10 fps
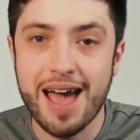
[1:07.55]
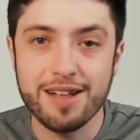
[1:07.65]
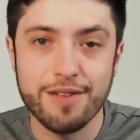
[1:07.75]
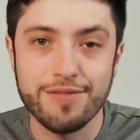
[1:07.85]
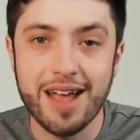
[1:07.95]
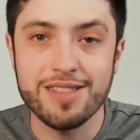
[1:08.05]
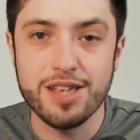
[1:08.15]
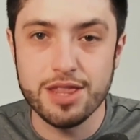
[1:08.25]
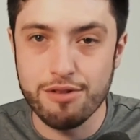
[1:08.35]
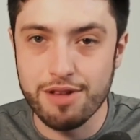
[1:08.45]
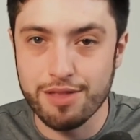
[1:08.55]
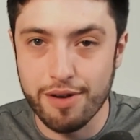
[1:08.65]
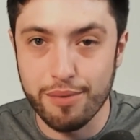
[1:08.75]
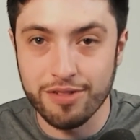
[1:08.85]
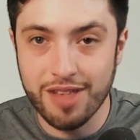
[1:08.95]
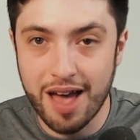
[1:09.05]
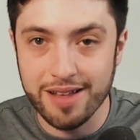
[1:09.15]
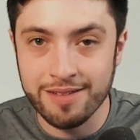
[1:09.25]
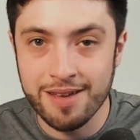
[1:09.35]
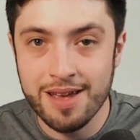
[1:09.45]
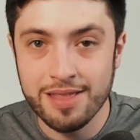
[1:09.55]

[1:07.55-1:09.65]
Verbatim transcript: Act of 1933 was signed.